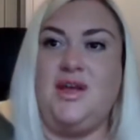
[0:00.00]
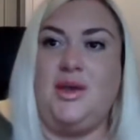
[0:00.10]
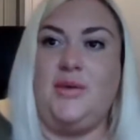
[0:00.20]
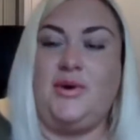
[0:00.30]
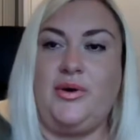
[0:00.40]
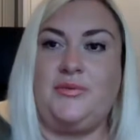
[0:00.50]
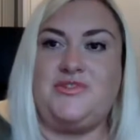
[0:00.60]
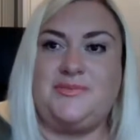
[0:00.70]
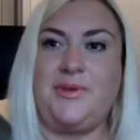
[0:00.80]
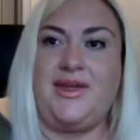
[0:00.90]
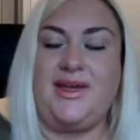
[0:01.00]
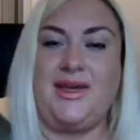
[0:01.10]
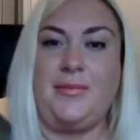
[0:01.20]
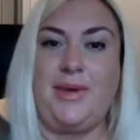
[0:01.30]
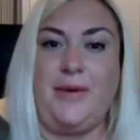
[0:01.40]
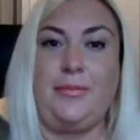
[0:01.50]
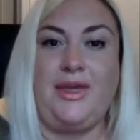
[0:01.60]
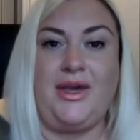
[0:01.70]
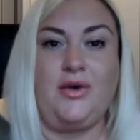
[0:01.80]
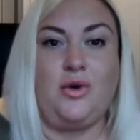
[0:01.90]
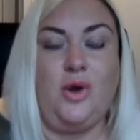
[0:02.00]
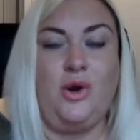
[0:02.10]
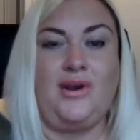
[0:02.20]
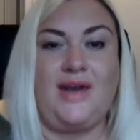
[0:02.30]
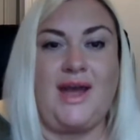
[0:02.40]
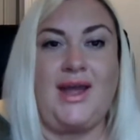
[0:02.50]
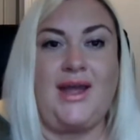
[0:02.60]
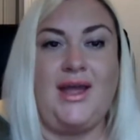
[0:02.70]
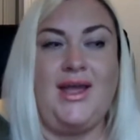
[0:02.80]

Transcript: where I was speaking about being on holiday